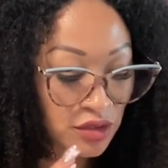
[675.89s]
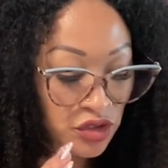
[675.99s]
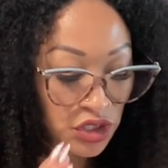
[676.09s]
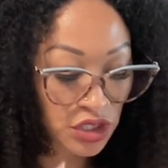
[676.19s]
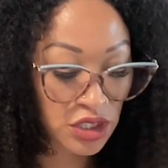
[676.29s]

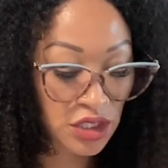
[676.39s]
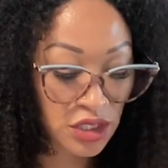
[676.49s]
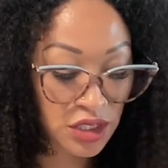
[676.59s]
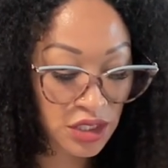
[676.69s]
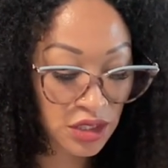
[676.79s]

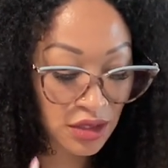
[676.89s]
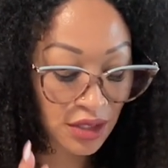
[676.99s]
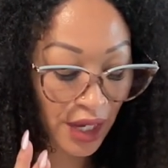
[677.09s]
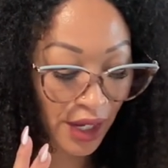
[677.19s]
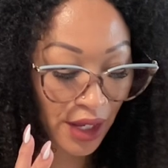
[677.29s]
geez,
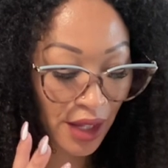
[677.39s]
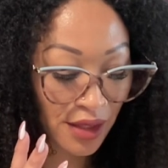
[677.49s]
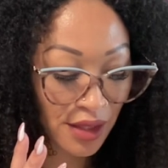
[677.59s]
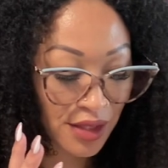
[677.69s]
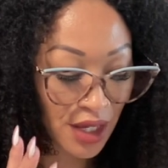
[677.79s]
like
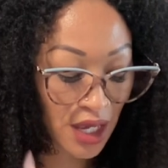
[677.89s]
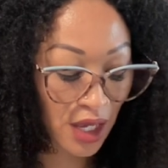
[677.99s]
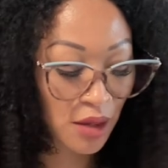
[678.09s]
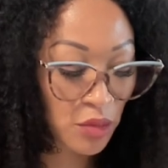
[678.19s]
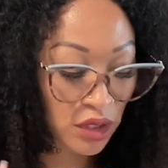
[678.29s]
they
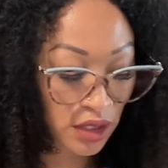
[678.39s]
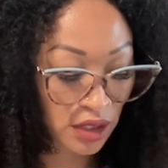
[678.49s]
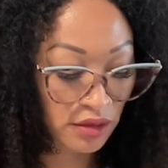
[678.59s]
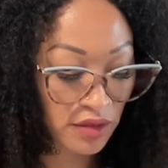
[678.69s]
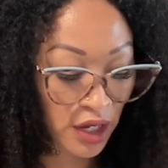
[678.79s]
can't
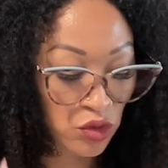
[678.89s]
believe that